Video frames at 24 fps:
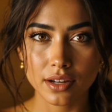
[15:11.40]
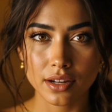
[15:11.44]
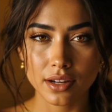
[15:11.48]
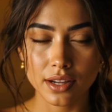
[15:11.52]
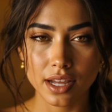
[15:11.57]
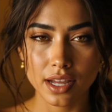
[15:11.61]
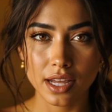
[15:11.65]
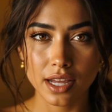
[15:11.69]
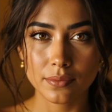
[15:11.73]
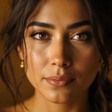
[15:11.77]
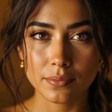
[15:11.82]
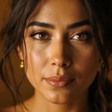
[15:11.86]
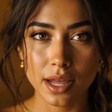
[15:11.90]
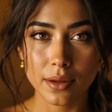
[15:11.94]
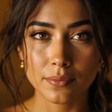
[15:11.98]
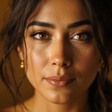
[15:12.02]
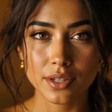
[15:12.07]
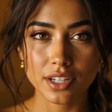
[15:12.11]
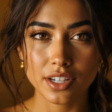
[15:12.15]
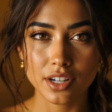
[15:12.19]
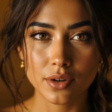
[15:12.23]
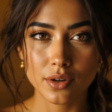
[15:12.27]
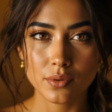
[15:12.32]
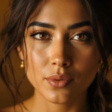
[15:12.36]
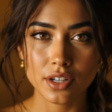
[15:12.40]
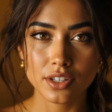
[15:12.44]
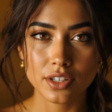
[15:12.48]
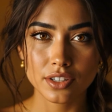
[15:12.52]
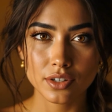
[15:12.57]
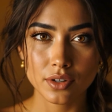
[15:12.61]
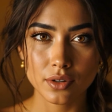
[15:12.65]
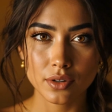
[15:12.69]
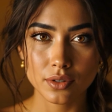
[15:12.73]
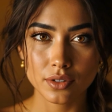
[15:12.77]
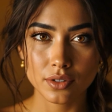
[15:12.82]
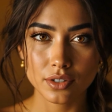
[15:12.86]
And maybe no one
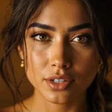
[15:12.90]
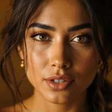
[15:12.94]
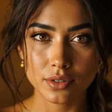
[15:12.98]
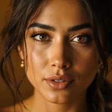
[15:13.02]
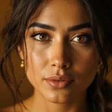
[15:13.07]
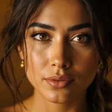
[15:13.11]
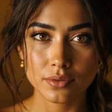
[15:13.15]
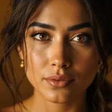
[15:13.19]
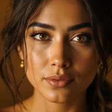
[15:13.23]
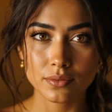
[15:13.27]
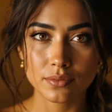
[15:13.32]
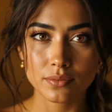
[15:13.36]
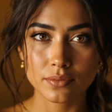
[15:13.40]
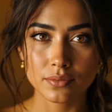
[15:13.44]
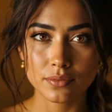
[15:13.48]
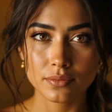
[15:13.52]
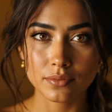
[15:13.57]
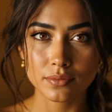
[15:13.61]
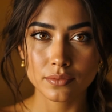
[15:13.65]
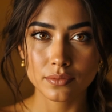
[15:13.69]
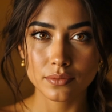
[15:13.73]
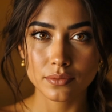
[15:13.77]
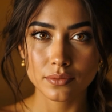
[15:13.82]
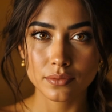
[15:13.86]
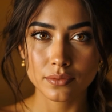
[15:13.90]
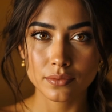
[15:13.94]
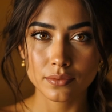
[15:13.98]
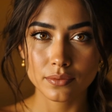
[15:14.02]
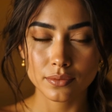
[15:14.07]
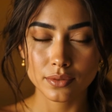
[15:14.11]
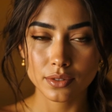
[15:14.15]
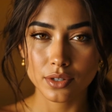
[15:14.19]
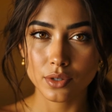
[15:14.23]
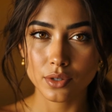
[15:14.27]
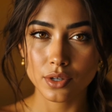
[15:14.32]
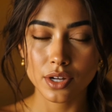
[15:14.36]
told you.
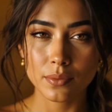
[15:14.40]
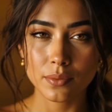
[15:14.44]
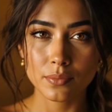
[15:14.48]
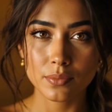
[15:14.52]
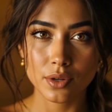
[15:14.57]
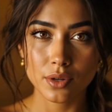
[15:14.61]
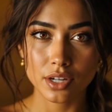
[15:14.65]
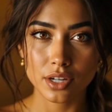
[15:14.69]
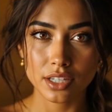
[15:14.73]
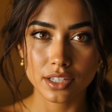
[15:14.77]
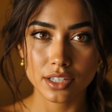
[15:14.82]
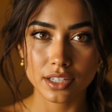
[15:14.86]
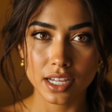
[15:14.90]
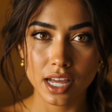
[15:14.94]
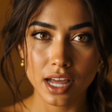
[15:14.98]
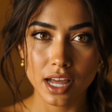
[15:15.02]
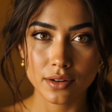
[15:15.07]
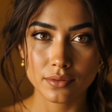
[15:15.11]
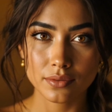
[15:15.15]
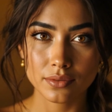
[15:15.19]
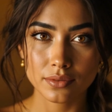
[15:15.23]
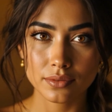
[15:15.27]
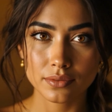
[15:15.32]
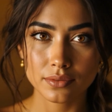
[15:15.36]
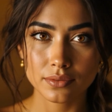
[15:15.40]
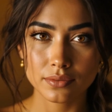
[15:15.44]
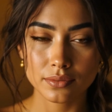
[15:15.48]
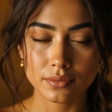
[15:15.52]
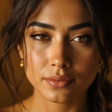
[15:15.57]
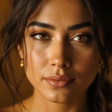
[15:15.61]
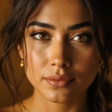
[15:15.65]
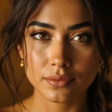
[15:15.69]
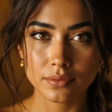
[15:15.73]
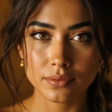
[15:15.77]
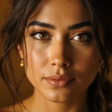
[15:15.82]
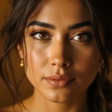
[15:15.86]
You can put it down.
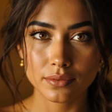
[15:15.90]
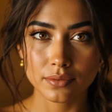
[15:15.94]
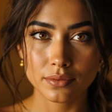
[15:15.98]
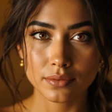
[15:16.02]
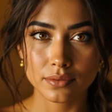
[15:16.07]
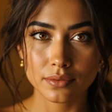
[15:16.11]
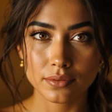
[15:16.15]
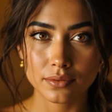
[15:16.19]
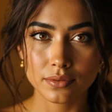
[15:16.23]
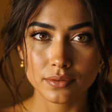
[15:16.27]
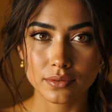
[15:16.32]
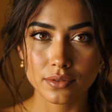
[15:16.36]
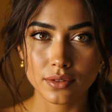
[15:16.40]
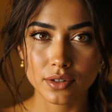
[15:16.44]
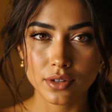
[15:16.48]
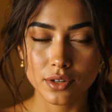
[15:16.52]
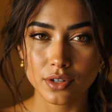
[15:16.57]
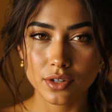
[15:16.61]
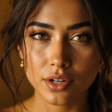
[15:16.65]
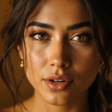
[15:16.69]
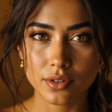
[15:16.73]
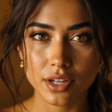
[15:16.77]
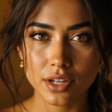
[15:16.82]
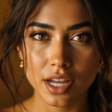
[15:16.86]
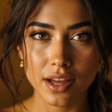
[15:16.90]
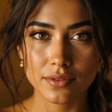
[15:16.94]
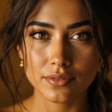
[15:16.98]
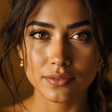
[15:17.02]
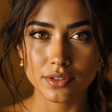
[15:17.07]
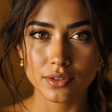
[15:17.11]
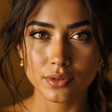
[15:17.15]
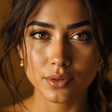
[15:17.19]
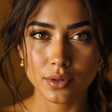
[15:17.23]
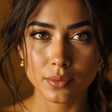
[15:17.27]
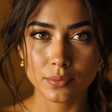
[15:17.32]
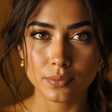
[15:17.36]
You don't have
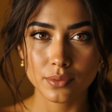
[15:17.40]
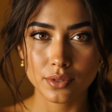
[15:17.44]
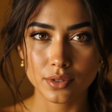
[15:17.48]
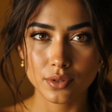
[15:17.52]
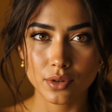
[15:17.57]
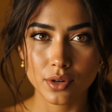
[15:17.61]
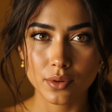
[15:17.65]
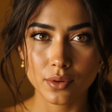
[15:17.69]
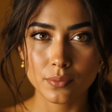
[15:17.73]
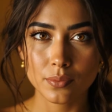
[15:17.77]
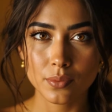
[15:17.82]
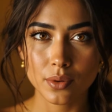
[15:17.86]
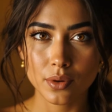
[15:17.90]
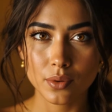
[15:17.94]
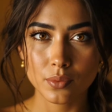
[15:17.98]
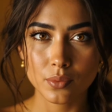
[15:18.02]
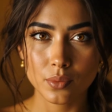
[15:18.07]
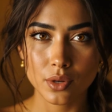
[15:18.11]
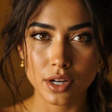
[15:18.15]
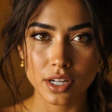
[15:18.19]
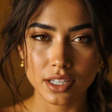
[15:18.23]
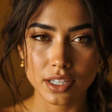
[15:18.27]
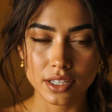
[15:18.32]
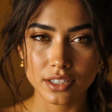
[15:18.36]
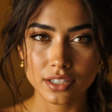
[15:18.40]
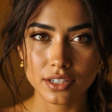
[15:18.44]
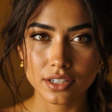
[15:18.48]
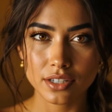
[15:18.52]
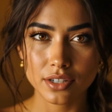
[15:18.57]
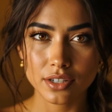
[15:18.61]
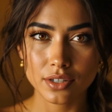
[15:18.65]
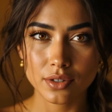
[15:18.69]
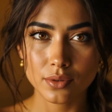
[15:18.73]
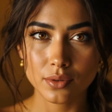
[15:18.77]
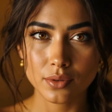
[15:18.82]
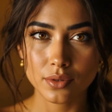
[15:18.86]
to absorb what isn't
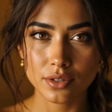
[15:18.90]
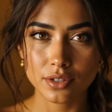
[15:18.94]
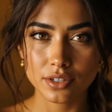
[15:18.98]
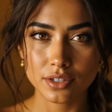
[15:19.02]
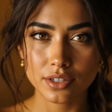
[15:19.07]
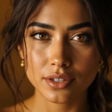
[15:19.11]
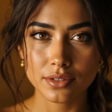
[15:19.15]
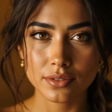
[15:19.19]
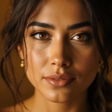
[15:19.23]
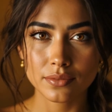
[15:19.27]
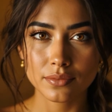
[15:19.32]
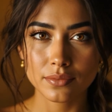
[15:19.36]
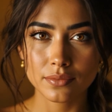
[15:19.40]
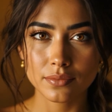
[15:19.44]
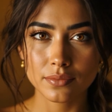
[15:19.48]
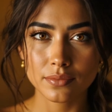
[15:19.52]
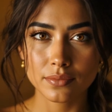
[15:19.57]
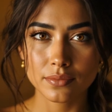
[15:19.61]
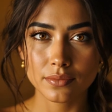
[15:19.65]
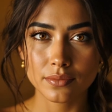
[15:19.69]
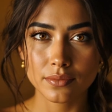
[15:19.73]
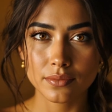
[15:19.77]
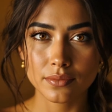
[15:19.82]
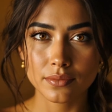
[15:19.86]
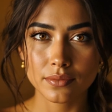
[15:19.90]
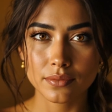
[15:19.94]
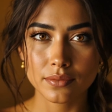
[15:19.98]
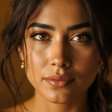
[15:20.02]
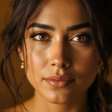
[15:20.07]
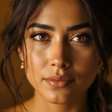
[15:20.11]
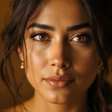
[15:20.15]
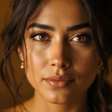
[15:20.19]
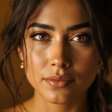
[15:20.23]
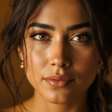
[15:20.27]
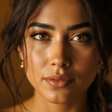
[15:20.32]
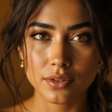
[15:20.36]
yours.
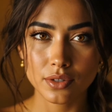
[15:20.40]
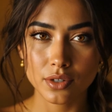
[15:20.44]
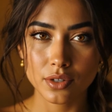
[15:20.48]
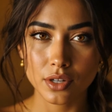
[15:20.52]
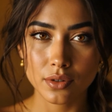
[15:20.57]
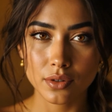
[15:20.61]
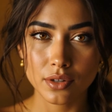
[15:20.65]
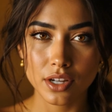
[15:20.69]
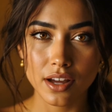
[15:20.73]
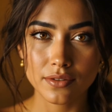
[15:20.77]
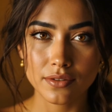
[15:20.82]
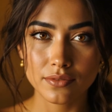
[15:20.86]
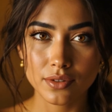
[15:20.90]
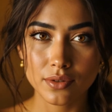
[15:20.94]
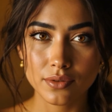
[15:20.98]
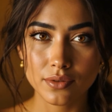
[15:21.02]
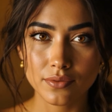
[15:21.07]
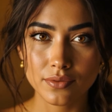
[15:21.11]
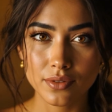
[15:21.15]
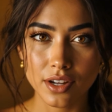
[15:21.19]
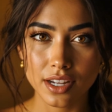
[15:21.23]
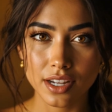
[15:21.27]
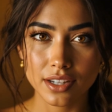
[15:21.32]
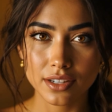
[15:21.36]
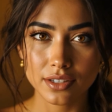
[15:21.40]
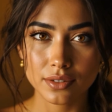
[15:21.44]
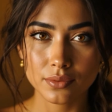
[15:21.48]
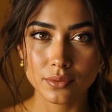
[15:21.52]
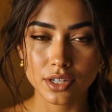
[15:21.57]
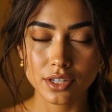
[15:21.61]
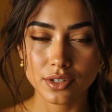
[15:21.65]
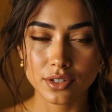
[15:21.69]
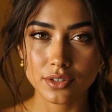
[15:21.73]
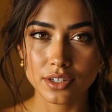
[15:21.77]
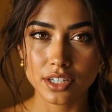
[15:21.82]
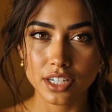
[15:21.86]
You don't have to fix
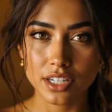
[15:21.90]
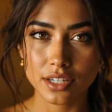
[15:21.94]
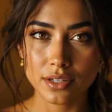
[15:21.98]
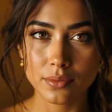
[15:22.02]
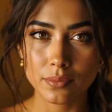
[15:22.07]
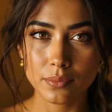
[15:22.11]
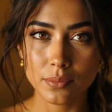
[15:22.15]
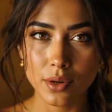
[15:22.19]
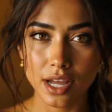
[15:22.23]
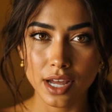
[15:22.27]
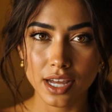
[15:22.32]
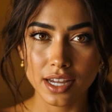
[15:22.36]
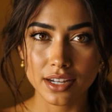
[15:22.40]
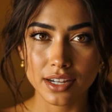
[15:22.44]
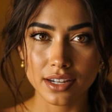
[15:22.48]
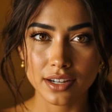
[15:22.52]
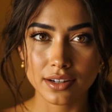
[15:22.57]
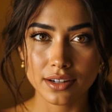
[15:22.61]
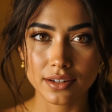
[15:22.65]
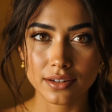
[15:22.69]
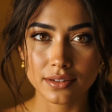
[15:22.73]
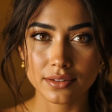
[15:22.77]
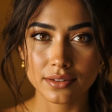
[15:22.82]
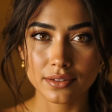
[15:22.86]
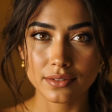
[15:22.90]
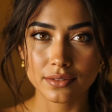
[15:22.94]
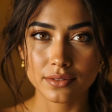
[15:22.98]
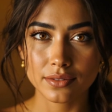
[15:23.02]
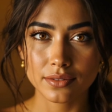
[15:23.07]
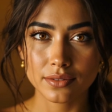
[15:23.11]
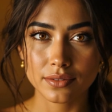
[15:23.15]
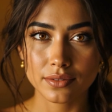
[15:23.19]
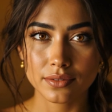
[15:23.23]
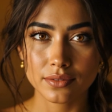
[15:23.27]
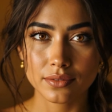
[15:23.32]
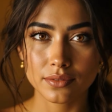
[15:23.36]
what you didn't break.
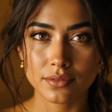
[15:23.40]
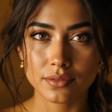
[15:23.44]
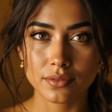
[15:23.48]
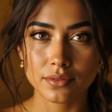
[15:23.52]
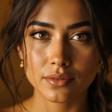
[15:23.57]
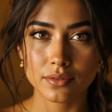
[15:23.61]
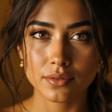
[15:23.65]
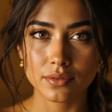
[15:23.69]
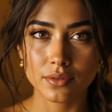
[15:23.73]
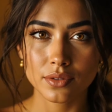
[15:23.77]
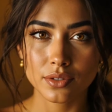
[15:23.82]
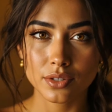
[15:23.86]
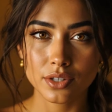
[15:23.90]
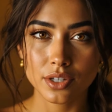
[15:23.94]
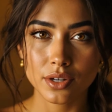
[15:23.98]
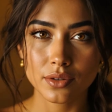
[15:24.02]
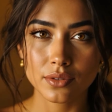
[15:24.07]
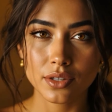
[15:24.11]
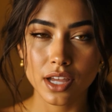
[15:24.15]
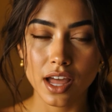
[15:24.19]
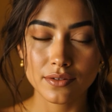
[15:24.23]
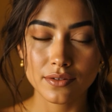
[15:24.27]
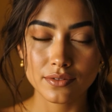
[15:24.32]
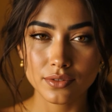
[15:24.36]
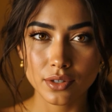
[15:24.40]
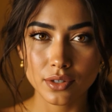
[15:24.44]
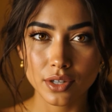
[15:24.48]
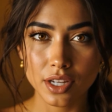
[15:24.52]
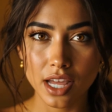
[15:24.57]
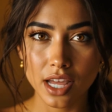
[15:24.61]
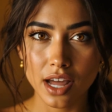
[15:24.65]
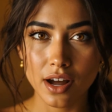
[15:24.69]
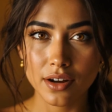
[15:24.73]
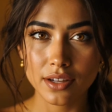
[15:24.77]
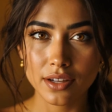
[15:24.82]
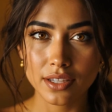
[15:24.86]
You don't have to
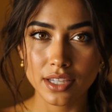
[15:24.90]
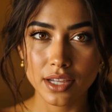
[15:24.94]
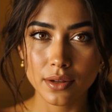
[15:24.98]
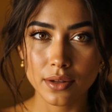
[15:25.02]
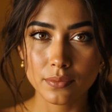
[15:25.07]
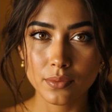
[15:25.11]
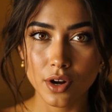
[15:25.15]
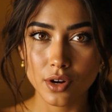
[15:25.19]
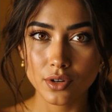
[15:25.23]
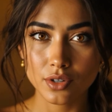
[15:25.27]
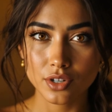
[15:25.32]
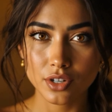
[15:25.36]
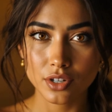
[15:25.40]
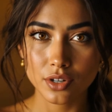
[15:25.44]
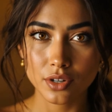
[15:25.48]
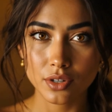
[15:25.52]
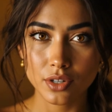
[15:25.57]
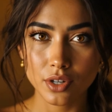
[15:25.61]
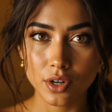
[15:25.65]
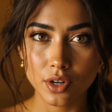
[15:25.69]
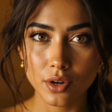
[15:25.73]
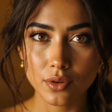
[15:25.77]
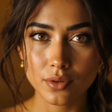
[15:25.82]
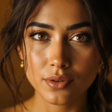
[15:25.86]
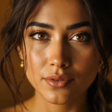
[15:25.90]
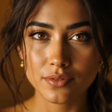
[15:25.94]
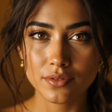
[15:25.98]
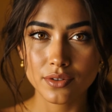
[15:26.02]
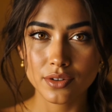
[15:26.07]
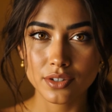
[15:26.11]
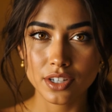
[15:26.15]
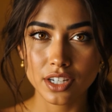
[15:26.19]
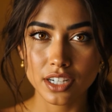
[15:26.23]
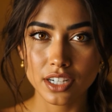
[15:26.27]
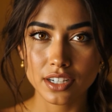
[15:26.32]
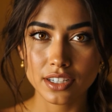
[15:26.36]
carry the emotional load for
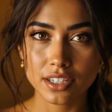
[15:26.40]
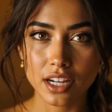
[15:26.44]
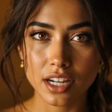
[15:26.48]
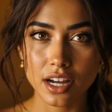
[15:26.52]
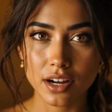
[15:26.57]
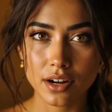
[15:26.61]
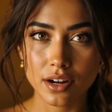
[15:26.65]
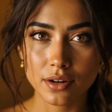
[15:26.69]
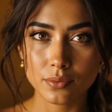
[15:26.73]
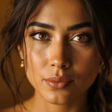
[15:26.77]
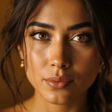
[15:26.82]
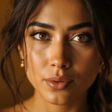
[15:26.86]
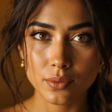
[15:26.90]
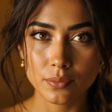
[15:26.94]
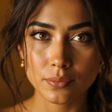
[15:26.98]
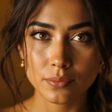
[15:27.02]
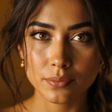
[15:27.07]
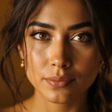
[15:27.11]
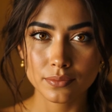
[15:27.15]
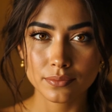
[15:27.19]
the entire room.